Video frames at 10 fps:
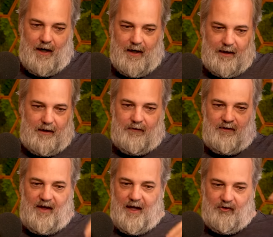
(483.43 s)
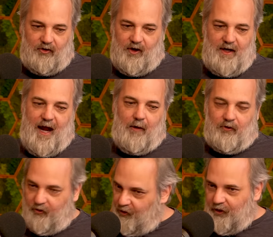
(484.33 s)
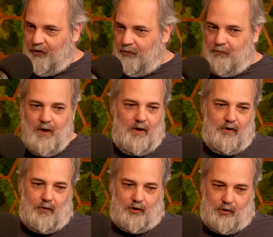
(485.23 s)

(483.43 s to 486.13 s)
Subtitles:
on any given day just announce to you your